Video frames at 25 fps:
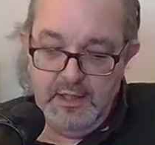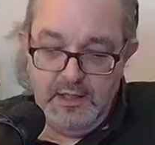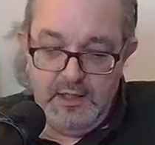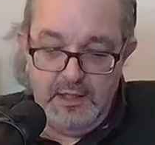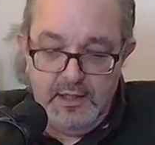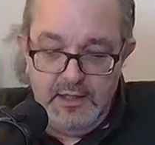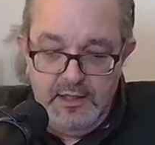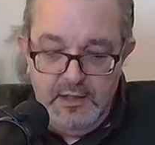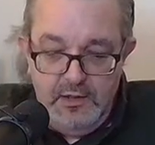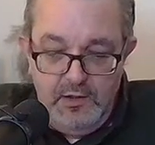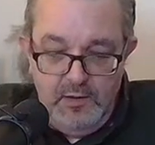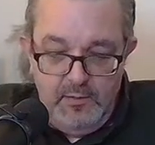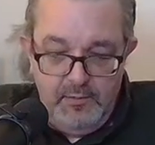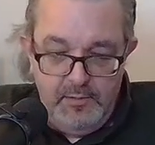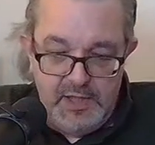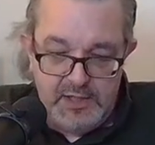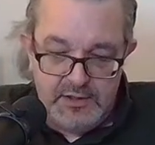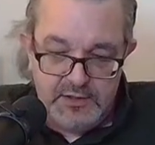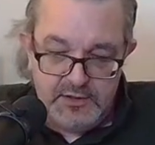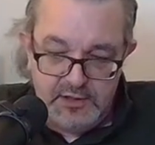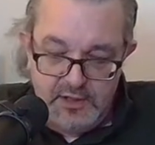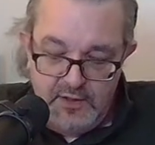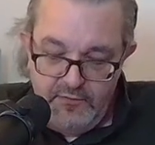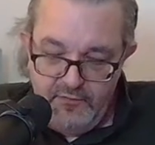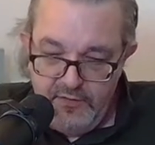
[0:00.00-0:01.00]
Elon
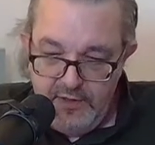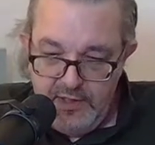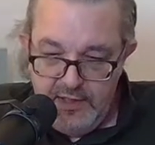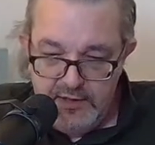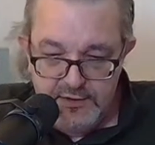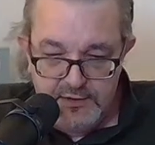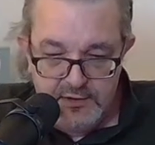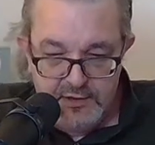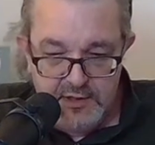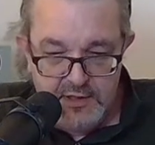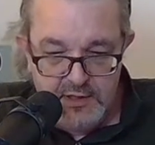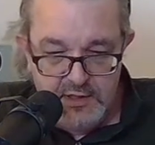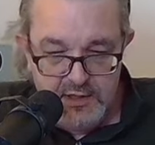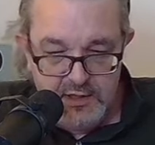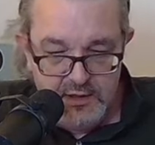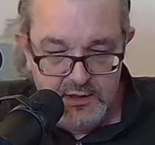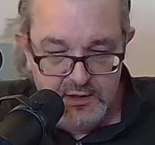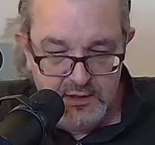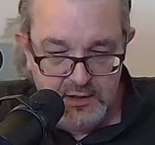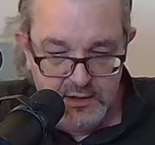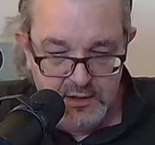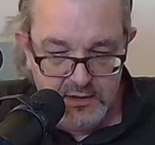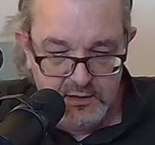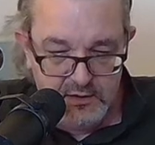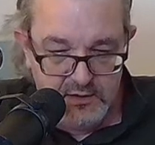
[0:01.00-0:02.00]
Musk, if you're listening,
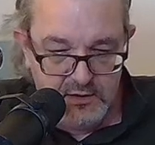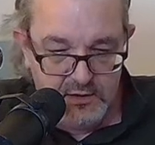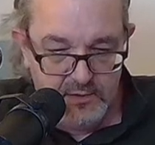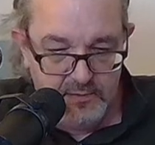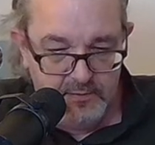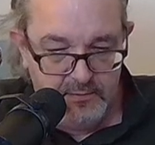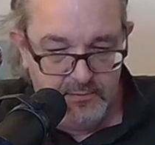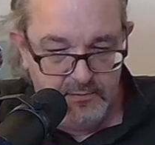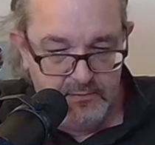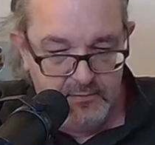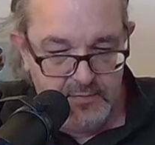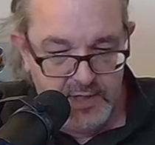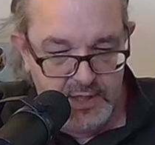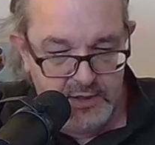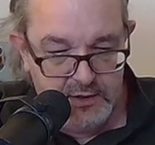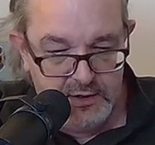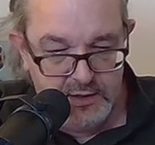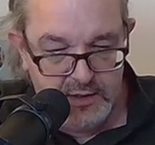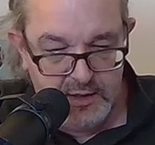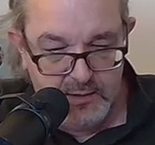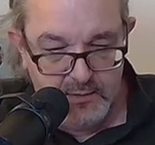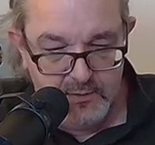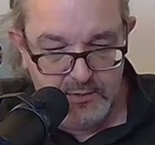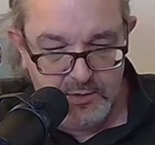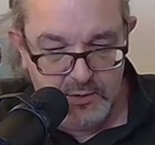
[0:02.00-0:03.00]
stop
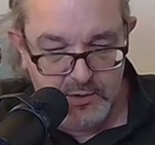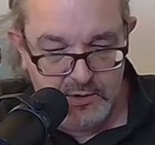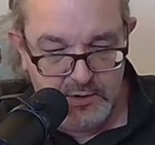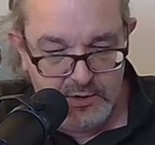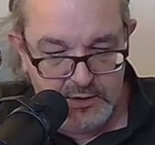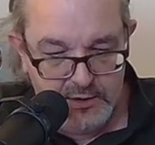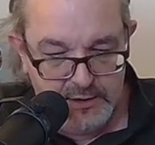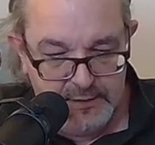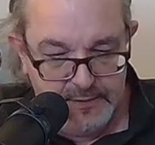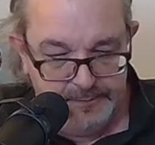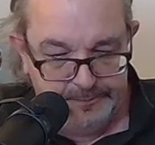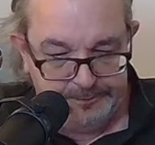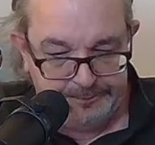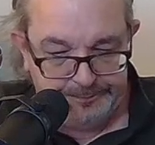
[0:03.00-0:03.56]
messing up Twitter.